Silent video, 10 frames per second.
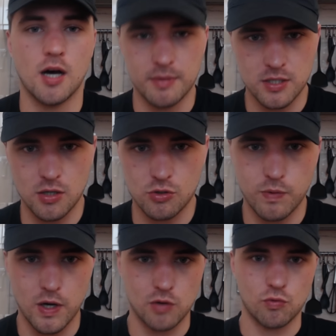but R B
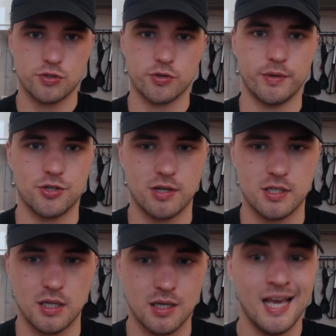Salzburg are also
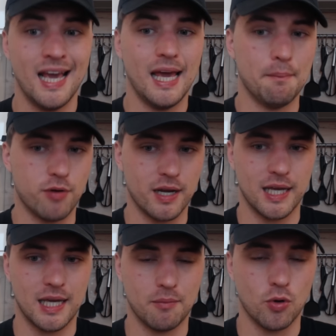interested in
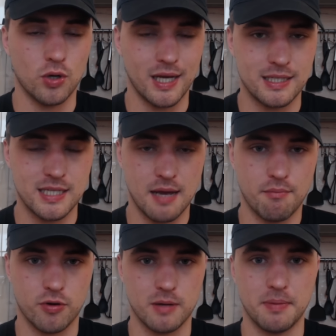bringing him on a
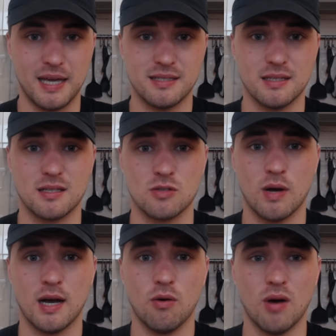temporary basis as
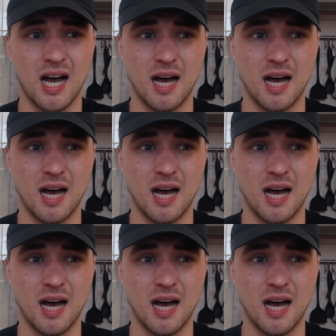well.